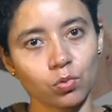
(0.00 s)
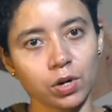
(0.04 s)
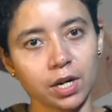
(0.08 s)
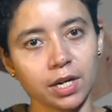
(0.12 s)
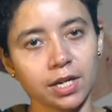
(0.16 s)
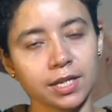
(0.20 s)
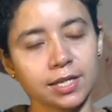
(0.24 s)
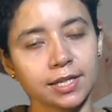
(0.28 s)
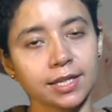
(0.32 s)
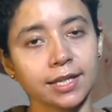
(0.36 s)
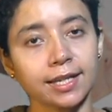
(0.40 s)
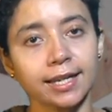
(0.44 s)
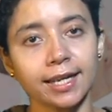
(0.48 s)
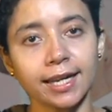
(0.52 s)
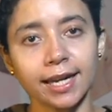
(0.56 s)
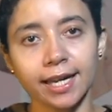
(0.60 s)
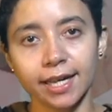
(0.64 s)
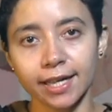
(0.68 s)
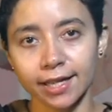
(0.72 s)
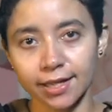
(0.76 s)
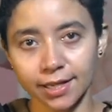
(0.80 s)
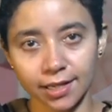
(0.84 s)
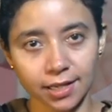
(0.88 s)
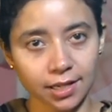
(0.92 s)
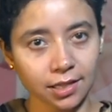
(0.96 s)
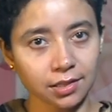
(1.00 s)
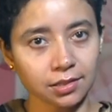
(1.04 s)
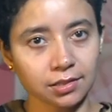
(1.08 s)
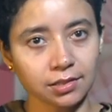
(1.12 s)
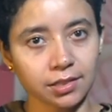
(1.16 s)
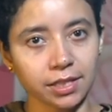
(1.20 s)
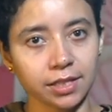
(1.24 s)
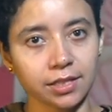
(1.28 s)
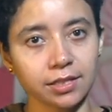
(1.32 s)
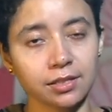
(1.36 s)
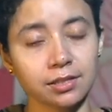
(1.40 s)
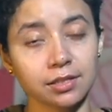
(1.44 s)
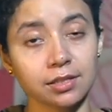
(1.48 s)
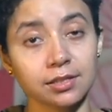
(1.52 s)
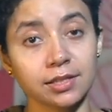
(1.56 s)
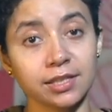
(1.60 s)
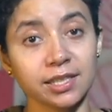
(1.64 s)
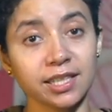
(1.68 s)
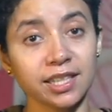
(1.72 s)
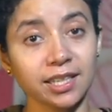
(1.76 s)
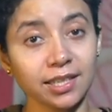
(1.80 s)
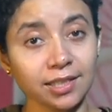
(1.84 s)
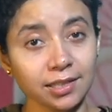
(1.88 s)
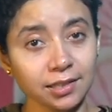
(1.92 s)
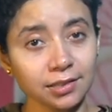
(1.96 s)
one is a gayaka that is a
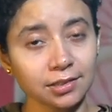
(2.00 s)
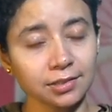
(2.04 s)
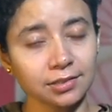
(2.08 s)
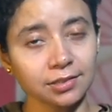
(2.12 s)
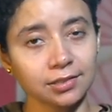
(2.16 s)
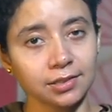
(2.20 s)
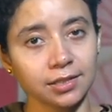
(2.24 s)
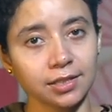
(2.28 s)
singer